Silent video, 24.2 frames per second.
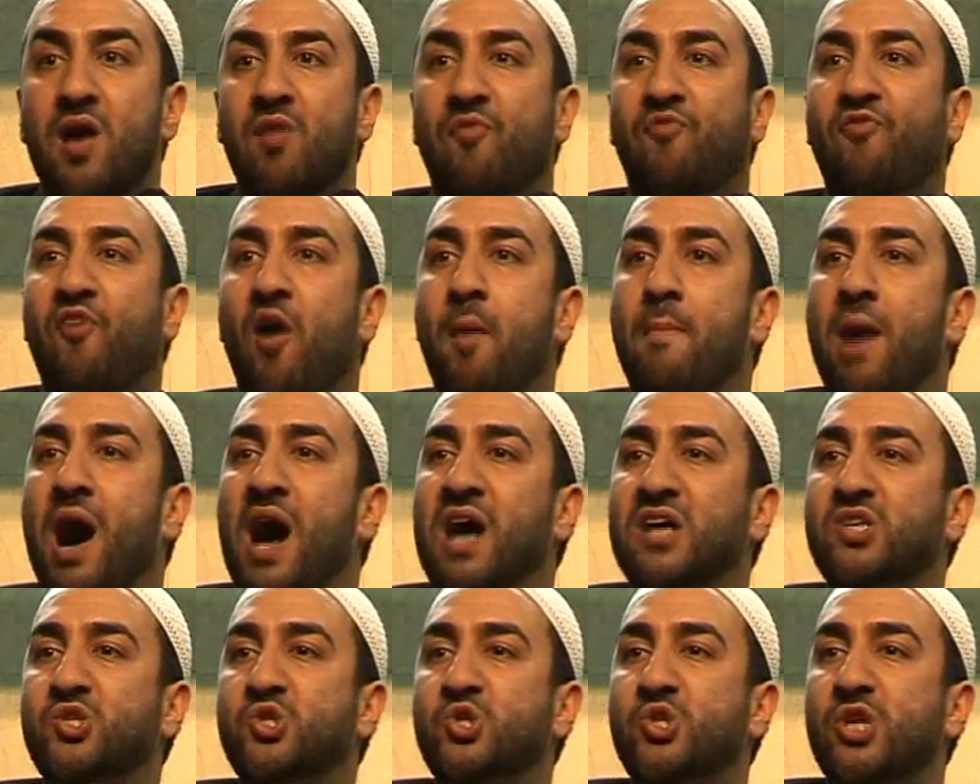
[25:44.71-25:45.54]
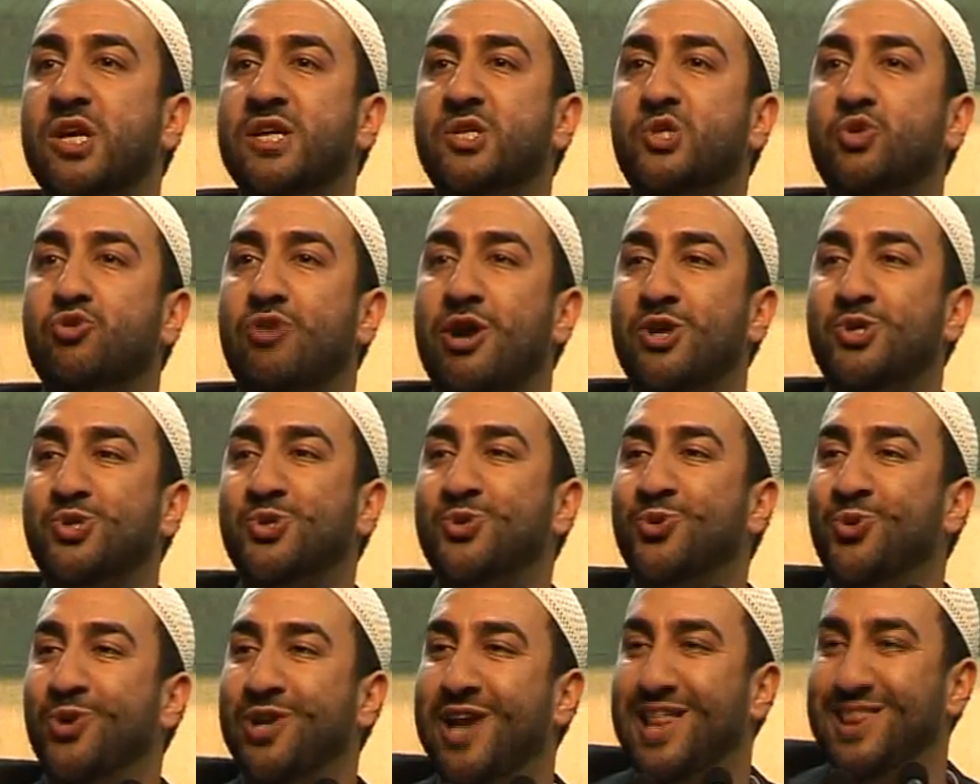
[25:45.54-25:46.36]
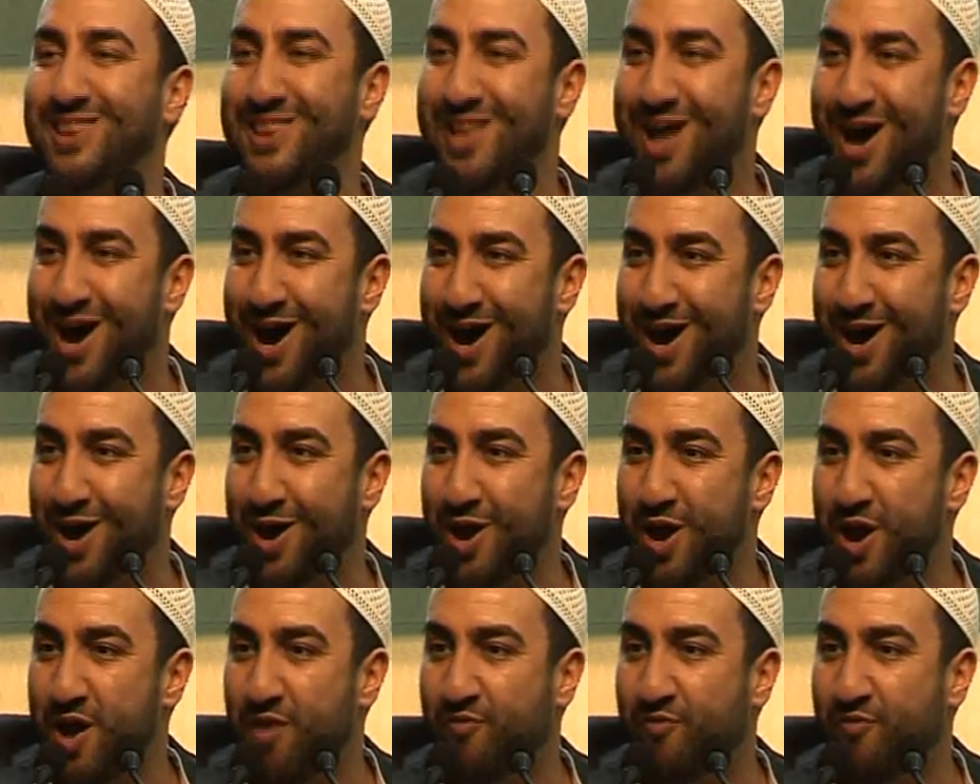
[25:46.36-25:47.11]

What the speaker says: From us is Rasulullah.